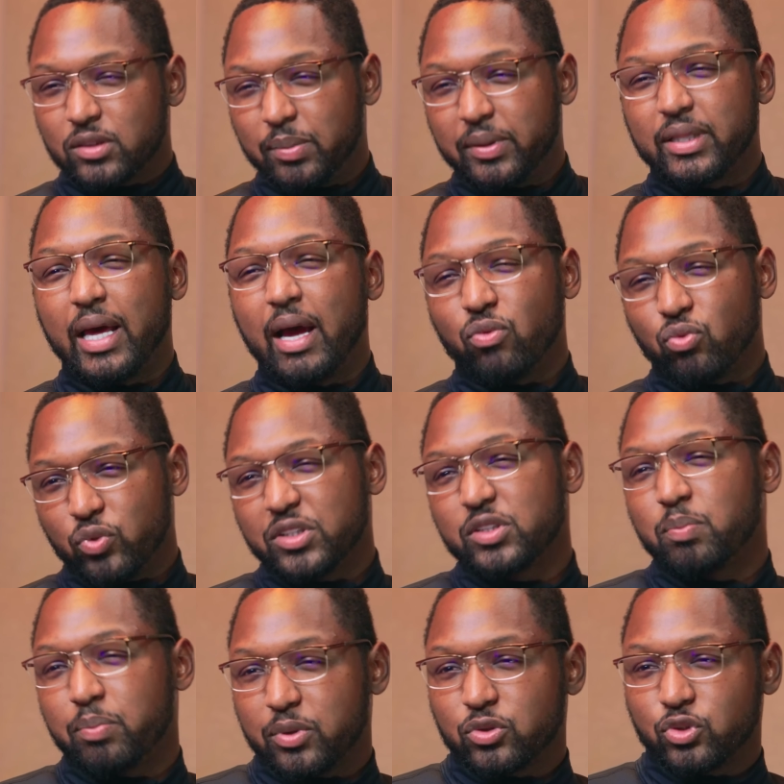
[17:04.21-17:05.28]
But that
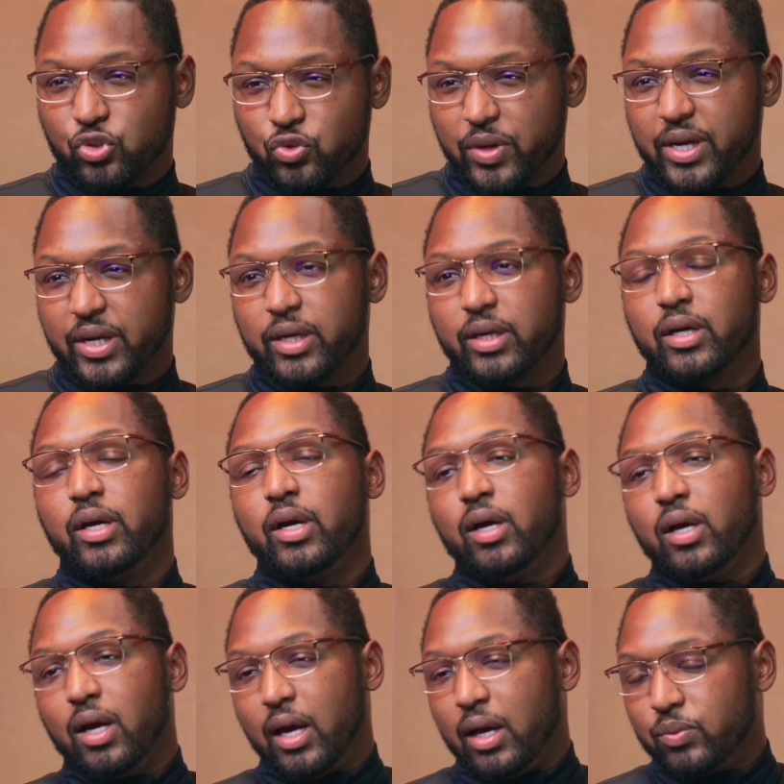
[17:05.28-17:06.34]
risk per trade,
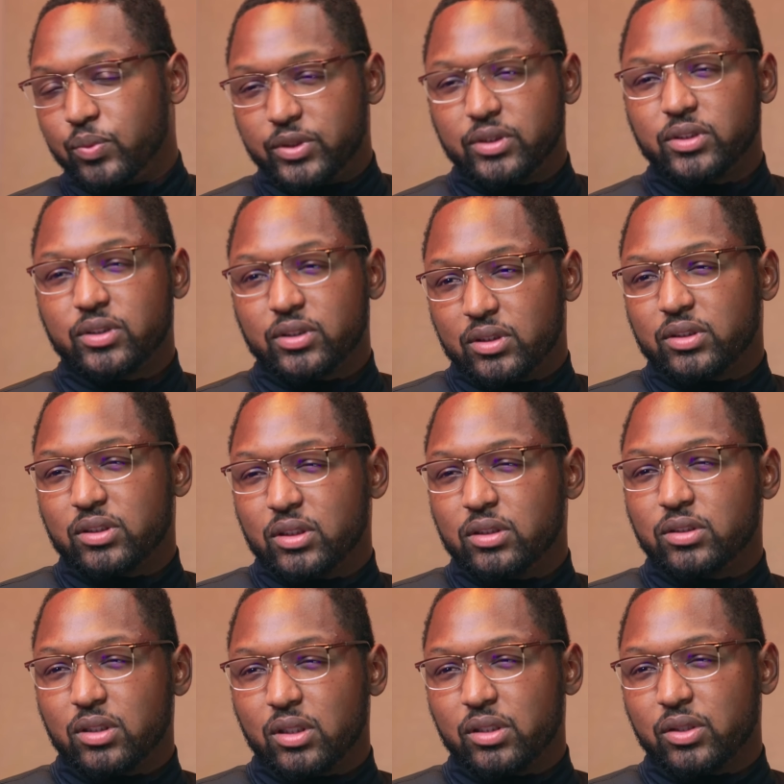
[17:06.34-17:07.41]
I was
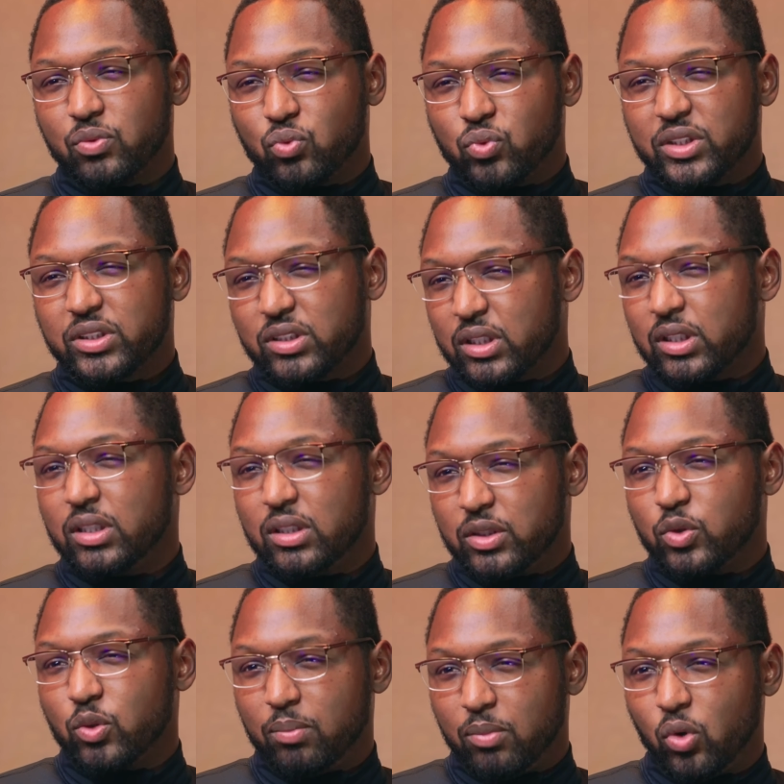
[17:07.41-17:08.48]
essentially risking a
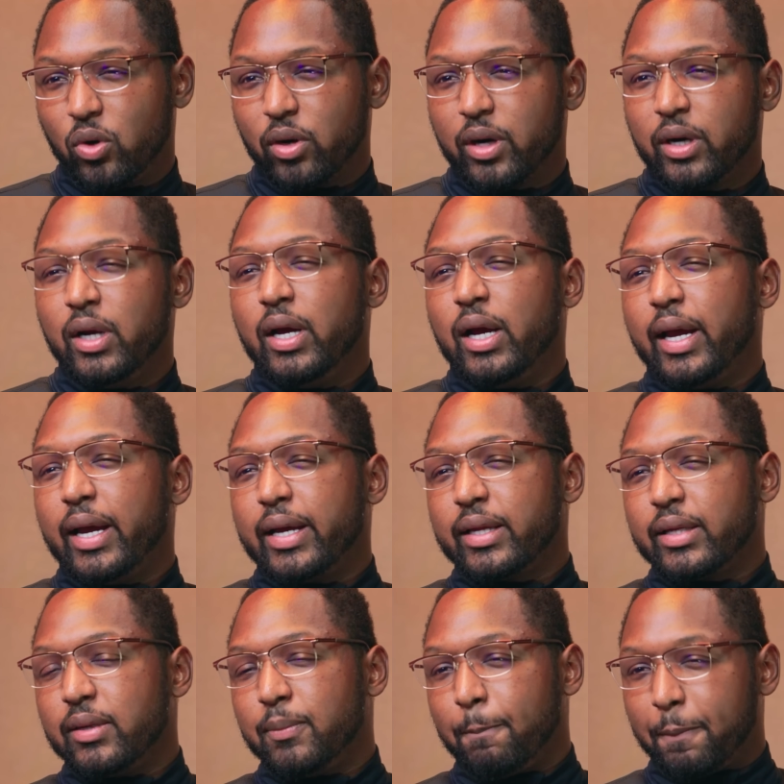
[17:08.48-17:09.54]
little more.
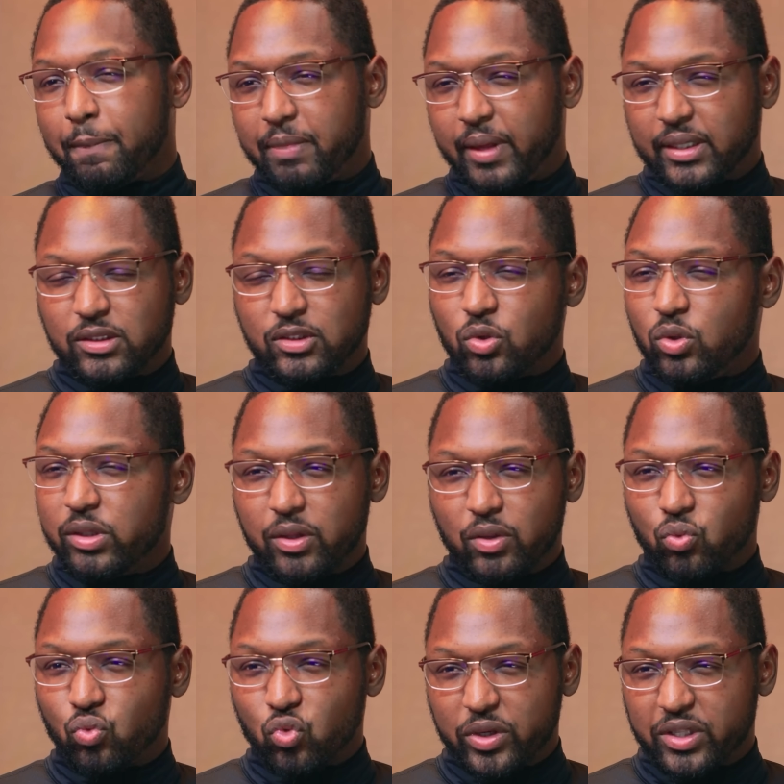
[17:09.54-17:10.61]
And that's only the
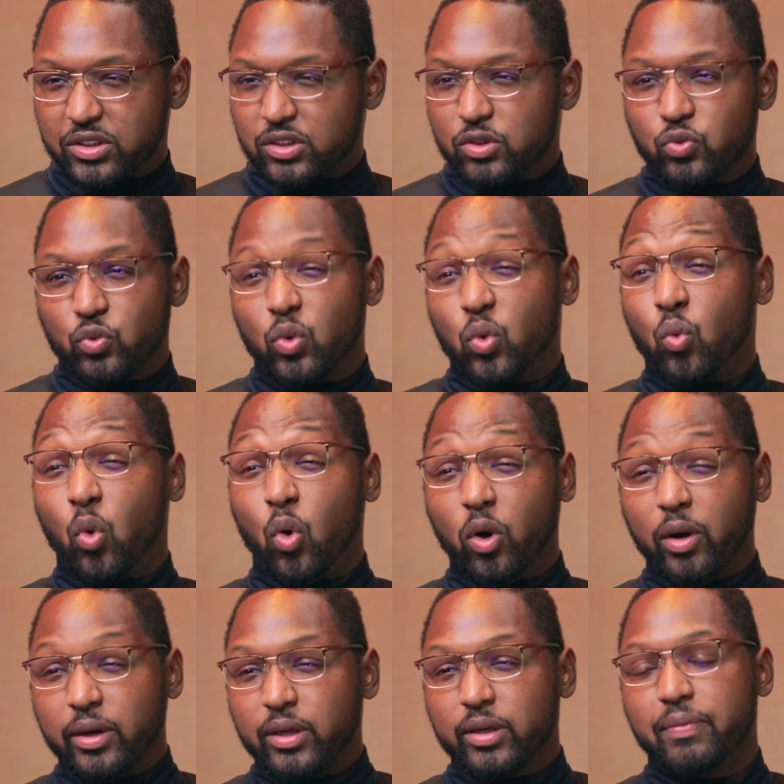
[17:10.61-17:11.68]
risk. The
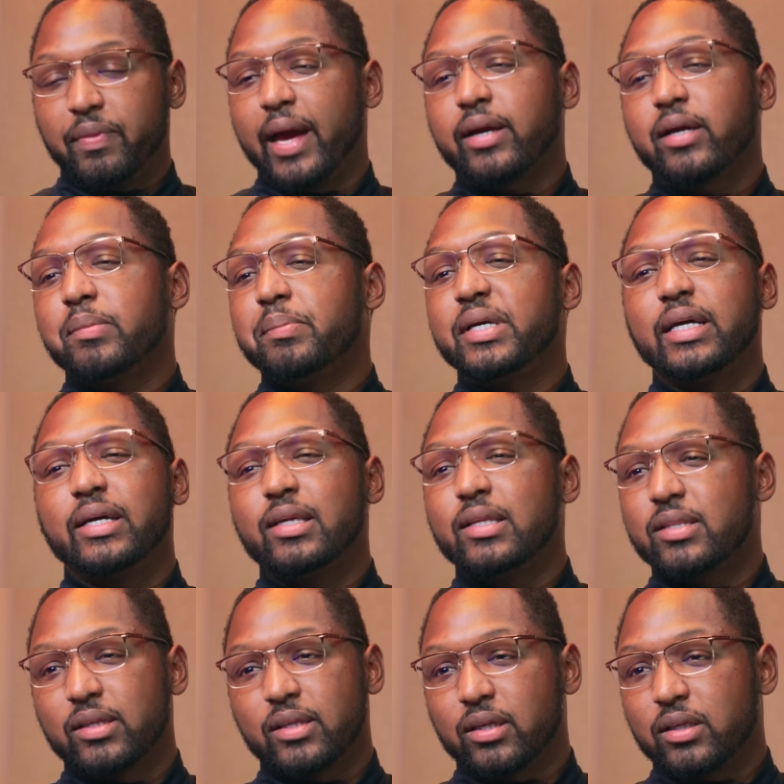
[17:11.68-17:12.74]
reward, that can be
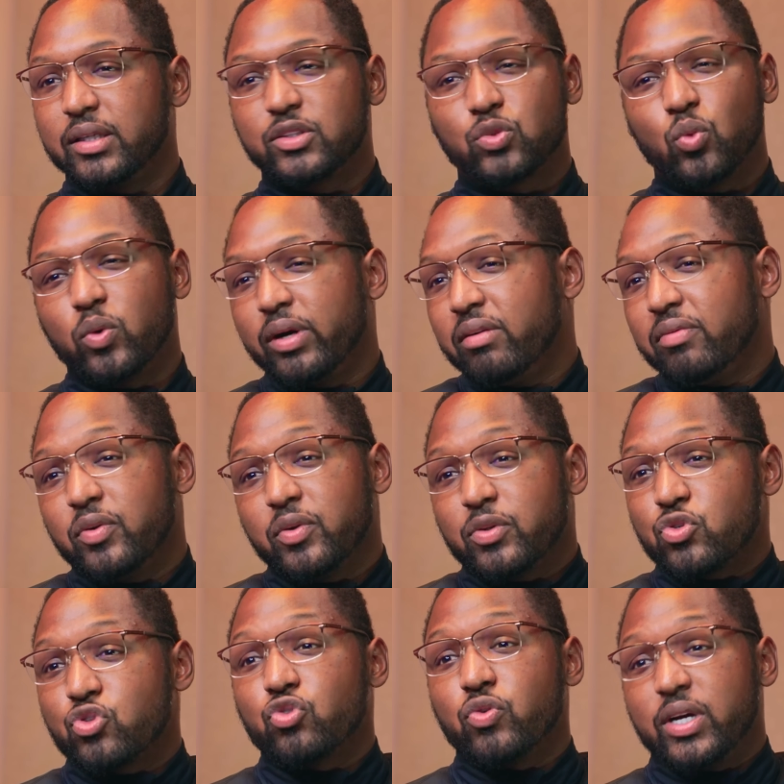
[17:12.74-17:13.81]
anything. It's whatever the
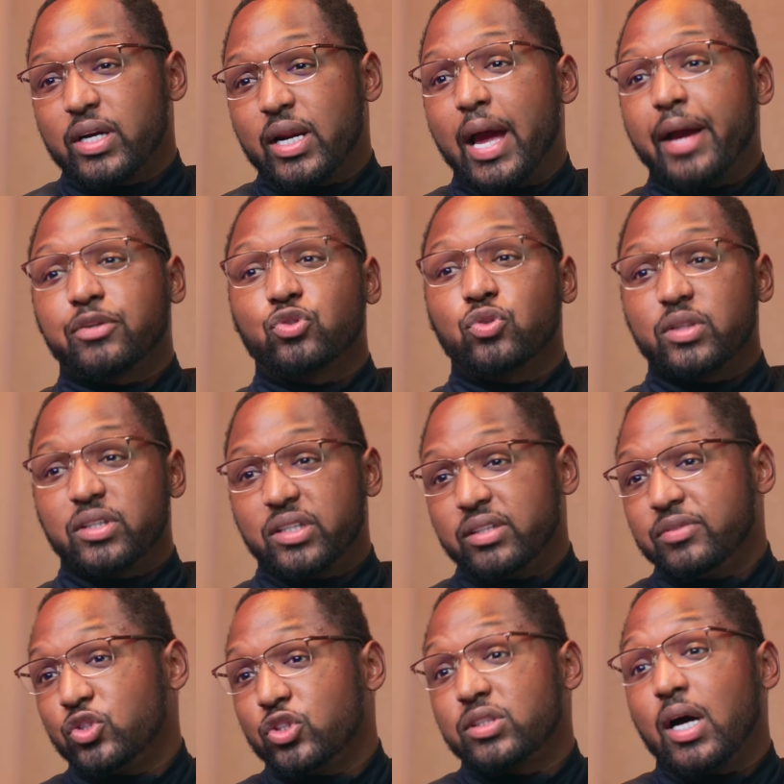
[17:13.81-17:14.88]
trade actually
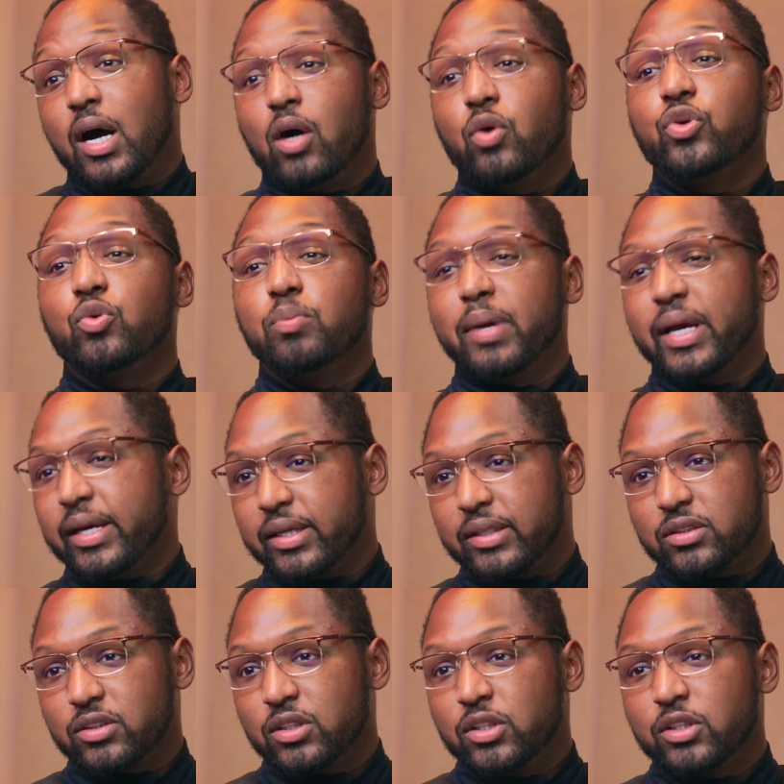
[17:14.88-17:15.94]
gives you. It's how you
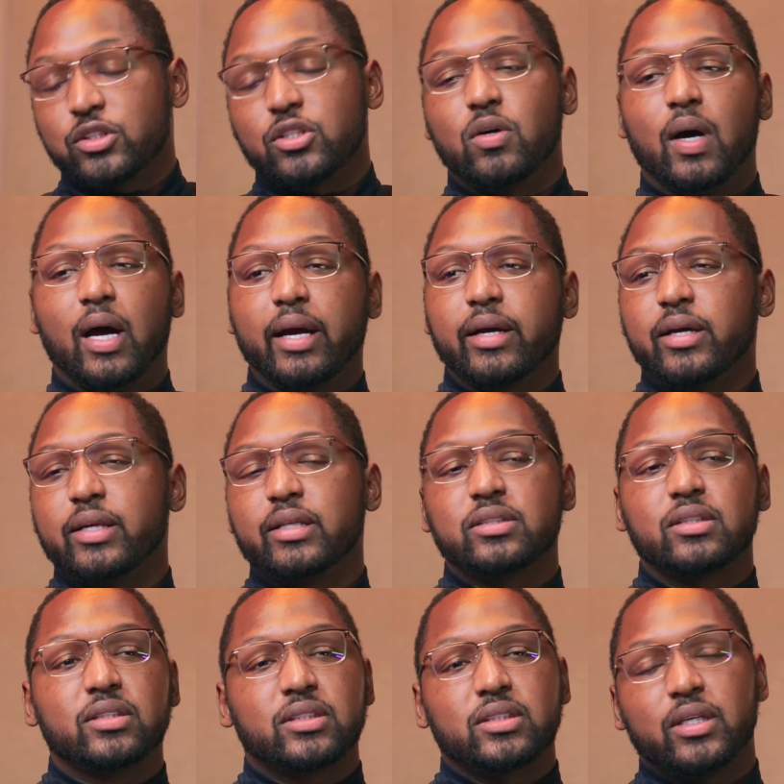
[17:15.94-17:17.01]
manage. So I could
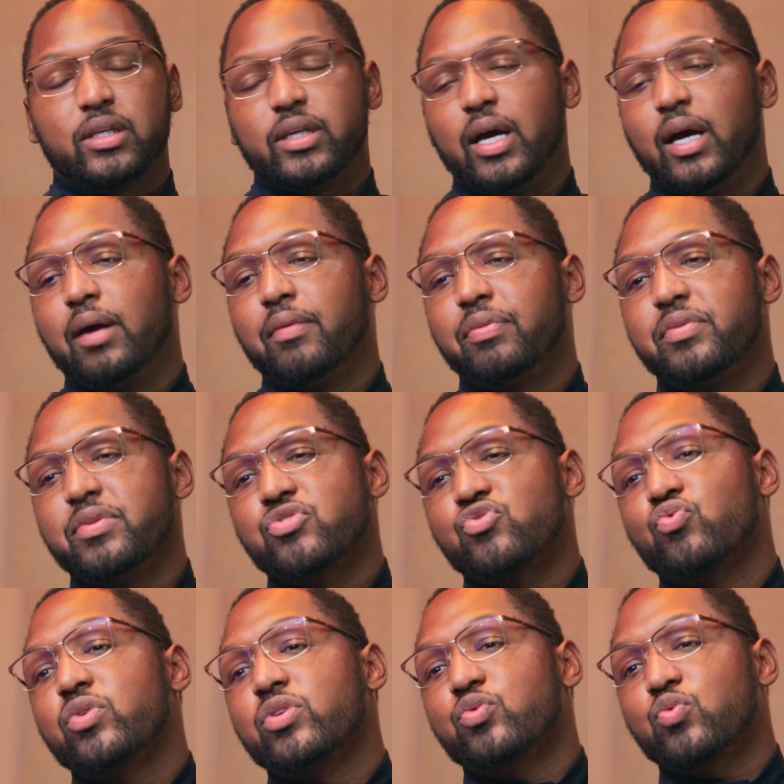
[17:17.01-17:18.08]
easily say, yeah, this
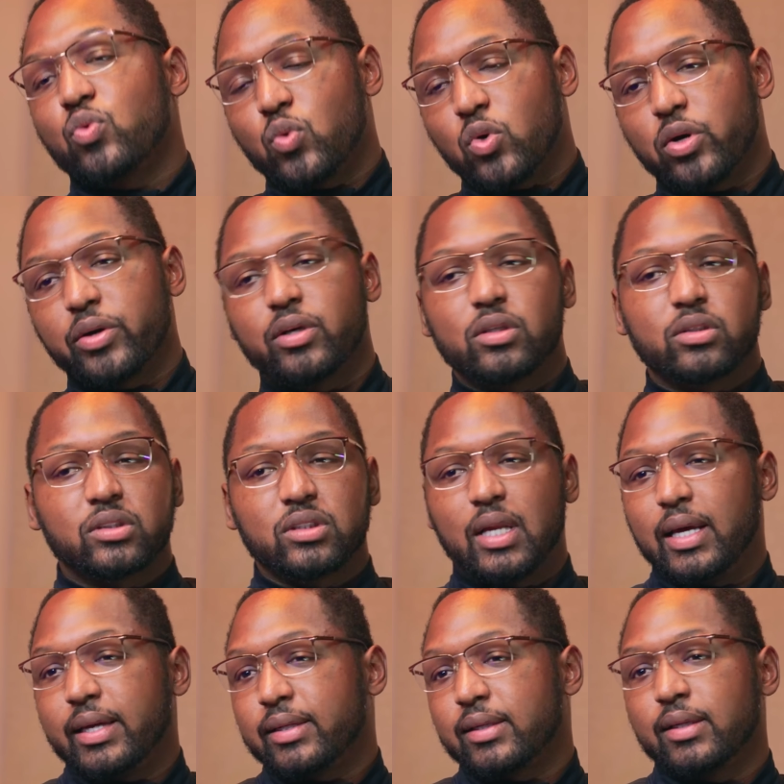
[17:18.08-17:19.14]
risk reward looks
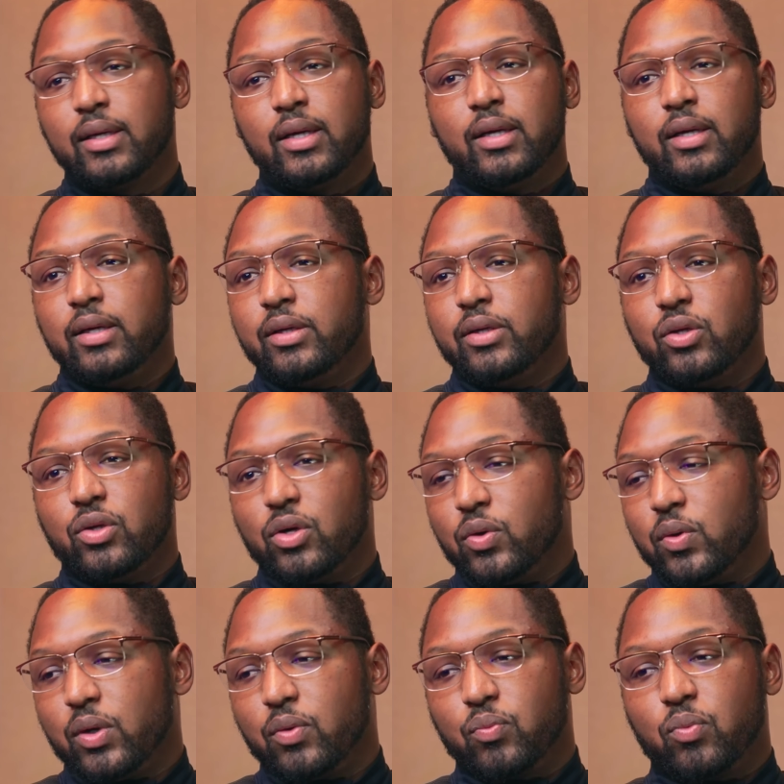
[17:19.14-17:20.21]
like,
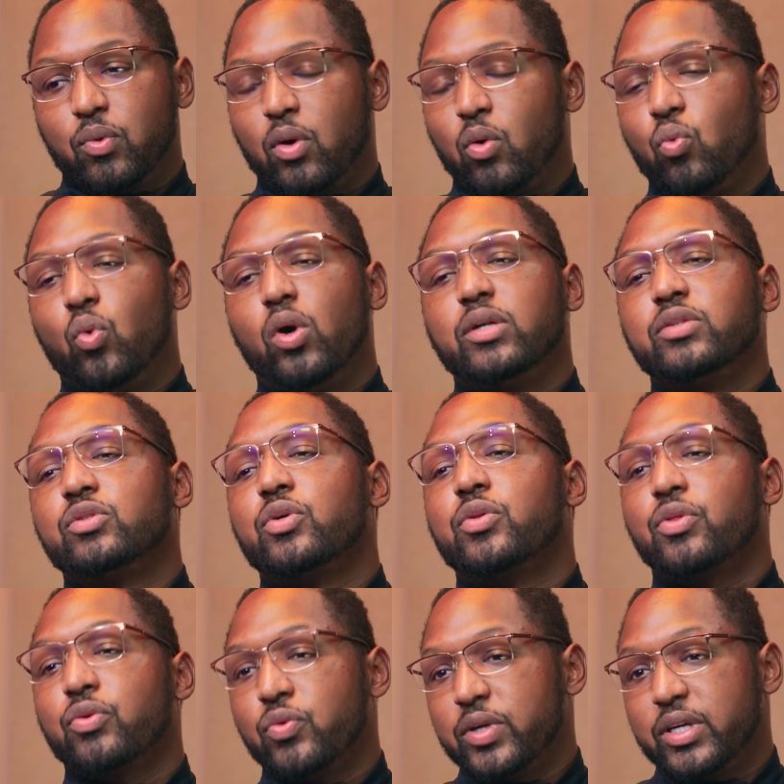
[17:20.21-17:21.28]
a 1 to
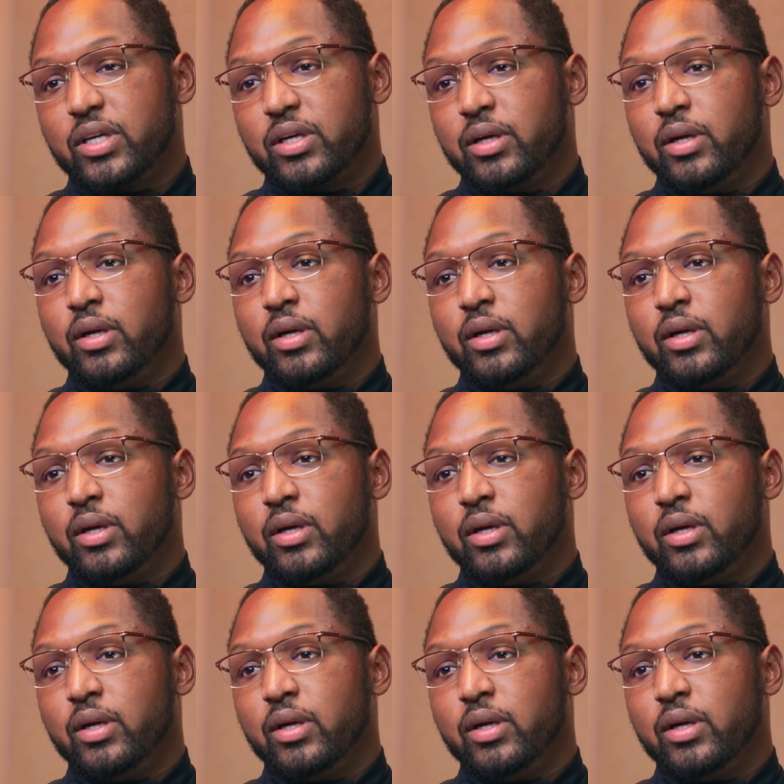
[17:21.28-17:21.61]
3.